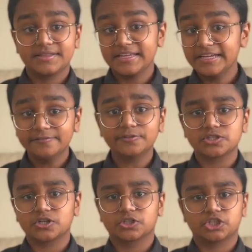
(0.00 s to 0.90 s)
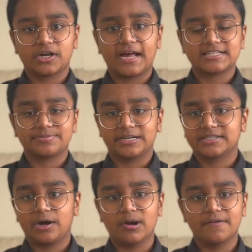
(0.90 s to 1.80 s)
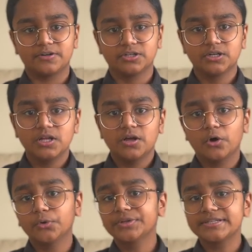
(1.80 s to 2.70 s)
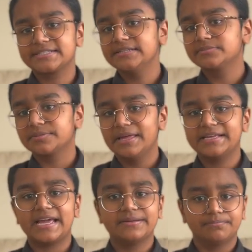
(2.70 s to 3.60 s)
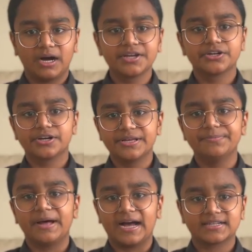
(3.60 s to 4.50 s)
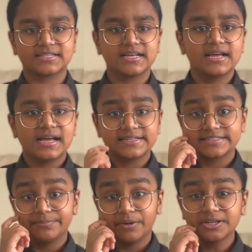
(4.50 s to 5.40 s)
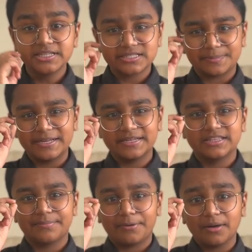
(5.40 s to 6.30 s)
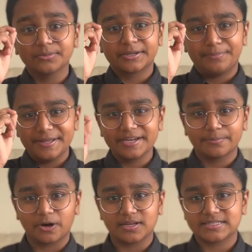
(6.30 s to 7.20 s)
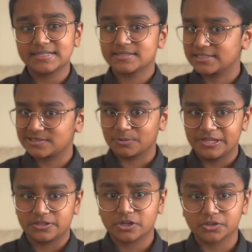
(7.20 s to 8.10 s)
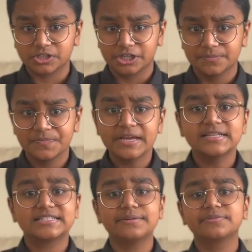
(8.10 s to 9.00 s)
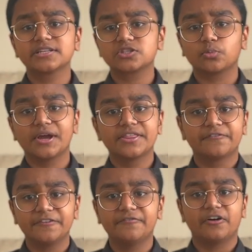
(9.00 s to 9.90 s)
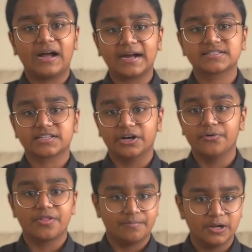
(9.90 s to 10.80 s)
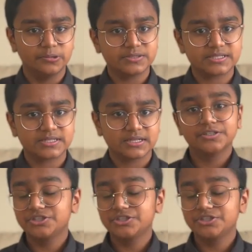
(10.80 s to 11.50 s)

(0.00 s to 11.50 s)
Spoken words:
The infrastructure aspect, however, only seemed to make a minor impact, as the money spent in the public bidding process explained earlier seemed to sway the FIFA Exco the most.